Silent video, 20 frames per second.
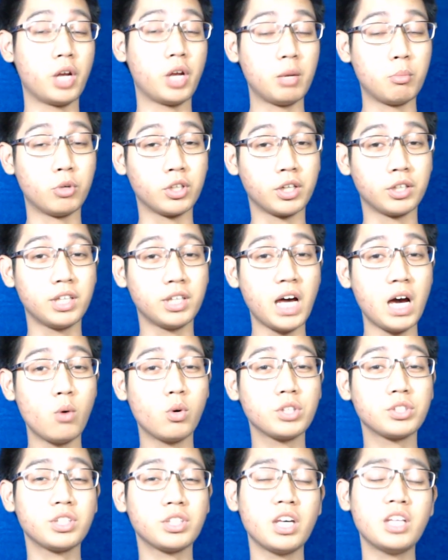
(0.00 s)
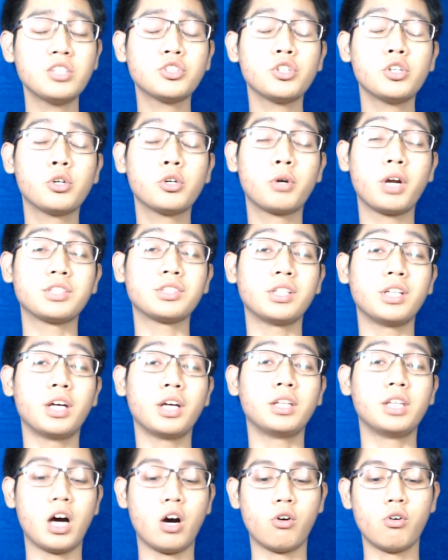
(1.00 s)
Raymond Cadawas and Sir Gresan
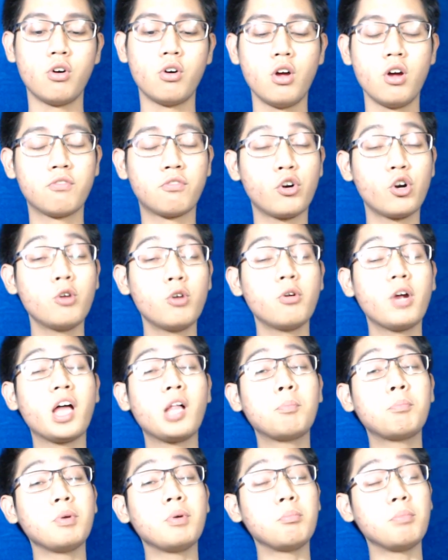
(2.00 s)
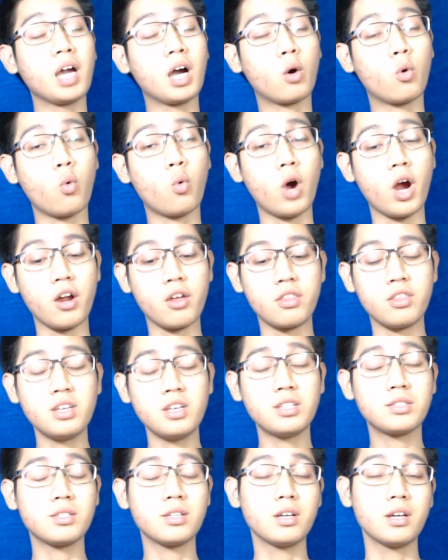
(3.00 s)
Adao for helping me acquire
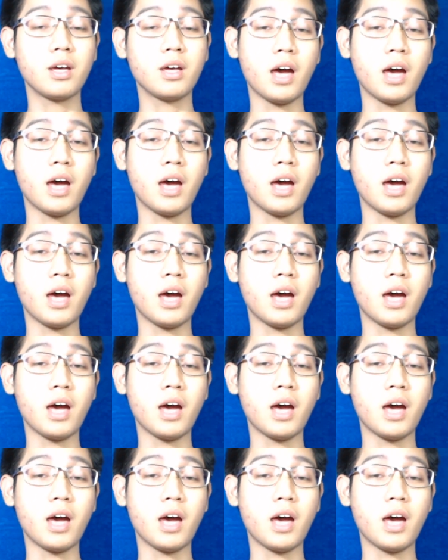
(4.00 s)
this